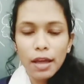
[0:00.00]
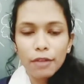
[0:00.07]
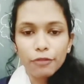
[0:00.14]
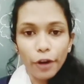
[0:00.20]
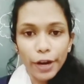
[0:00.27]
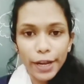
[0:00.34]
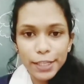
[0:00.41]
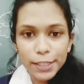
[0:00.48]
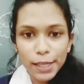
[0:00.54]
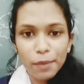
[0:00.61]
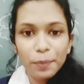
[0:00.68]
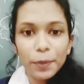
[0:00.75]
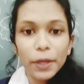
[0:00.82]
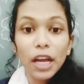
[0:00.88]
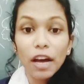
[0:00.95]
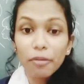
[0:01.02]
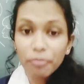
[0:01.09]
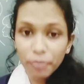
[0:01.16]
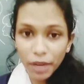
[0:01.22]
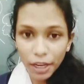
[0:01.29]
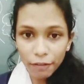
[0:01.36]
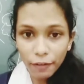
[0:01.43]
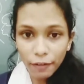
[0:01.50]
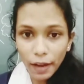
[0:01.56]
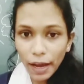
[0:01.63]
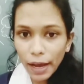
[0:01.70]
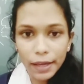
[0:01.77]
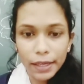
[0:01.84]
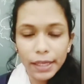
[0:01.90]
For example, a
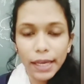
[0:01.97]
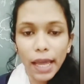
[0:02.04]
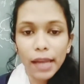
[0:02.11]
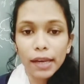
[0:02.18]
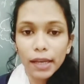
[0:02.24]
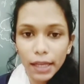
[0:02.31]
mayfly can